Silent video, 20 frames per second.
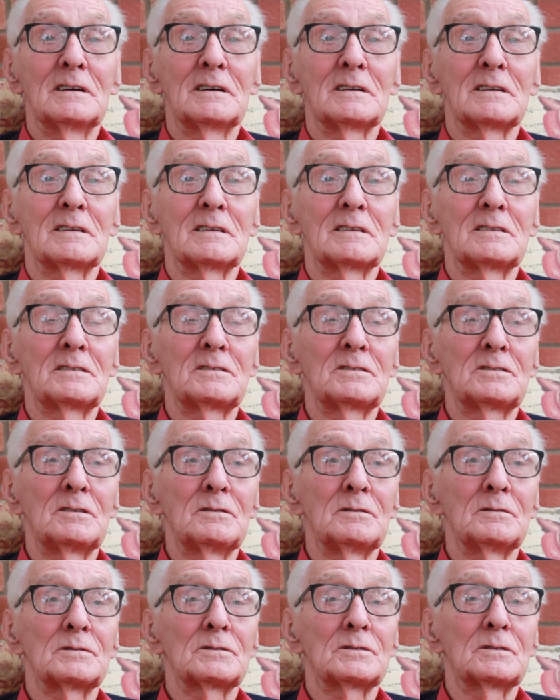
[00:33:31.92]
And she
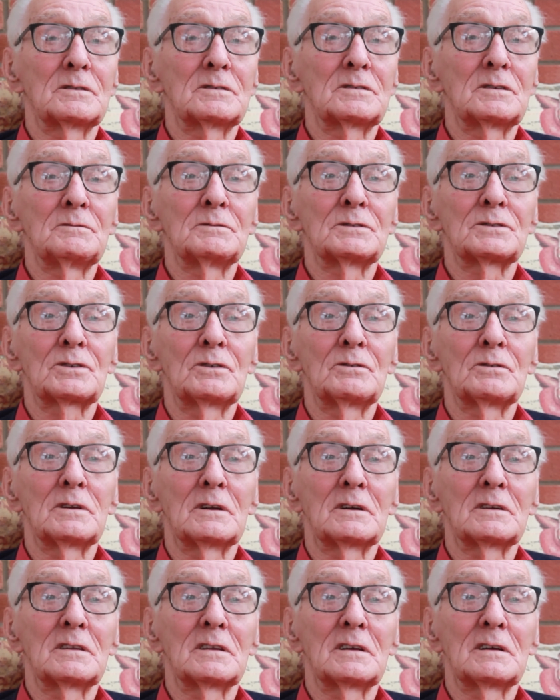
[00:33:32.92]
was good
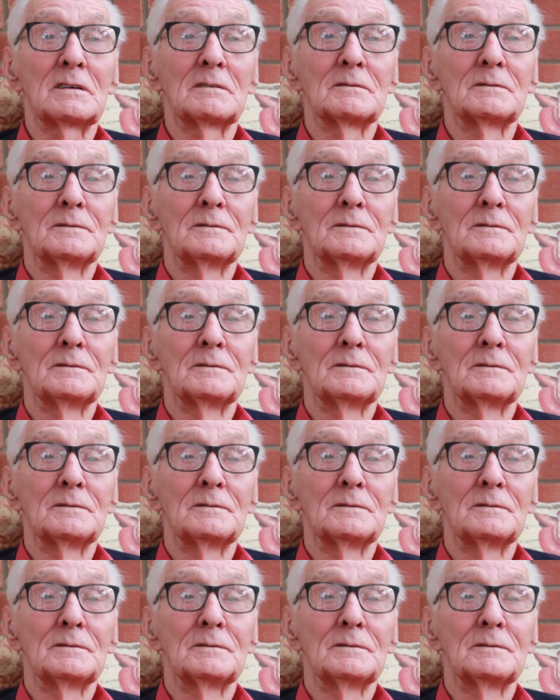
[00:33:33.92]
like that.